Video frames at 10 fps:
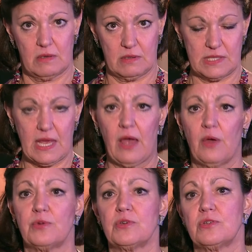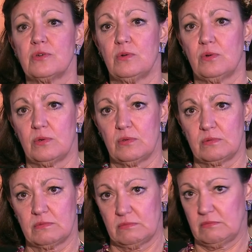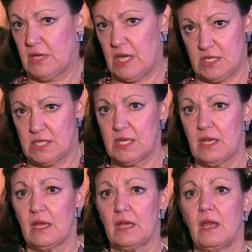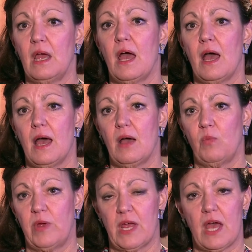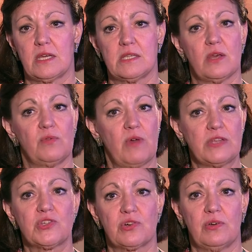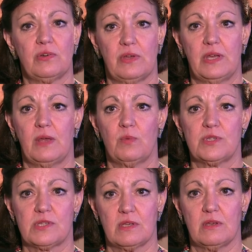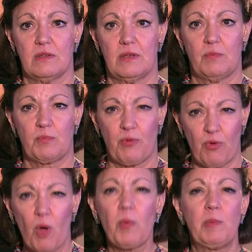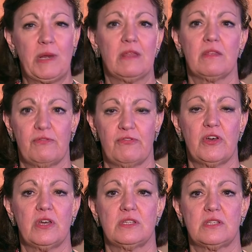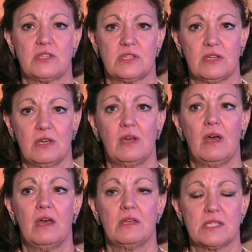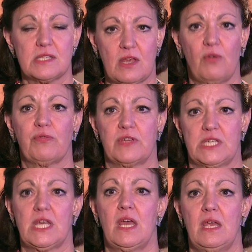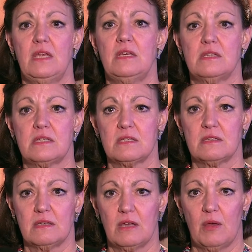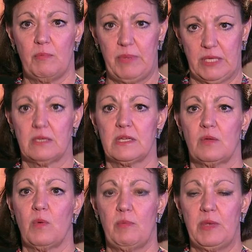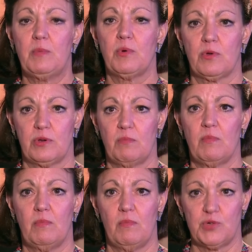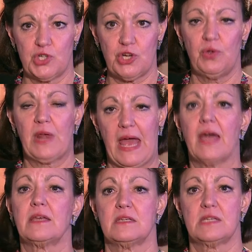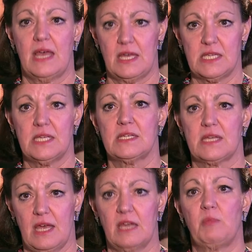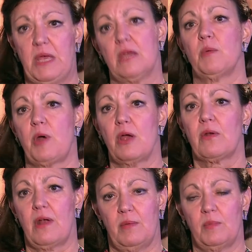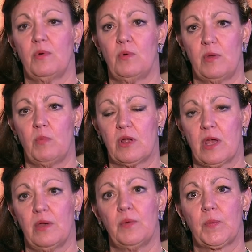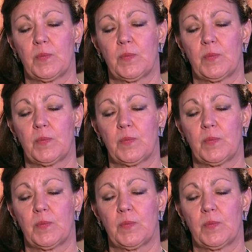sound or editing. It had its own restaurant and it was probably the first self-contained building where people could shoot and edit and make a programme all in one go.